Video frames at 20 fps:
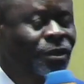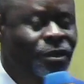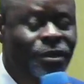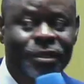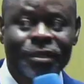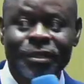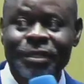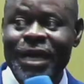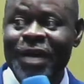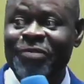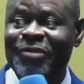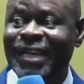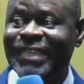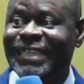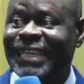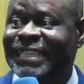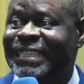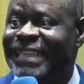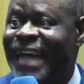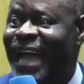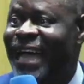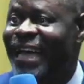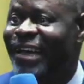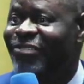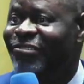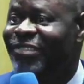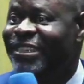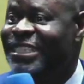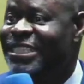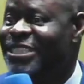Then when they die, we
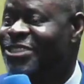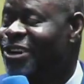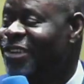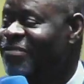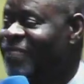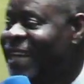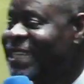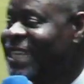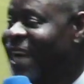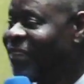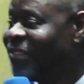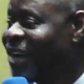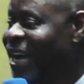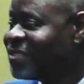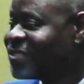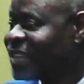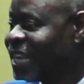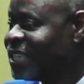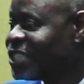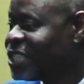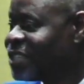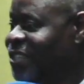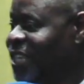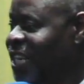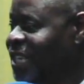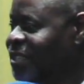discover their wives and children.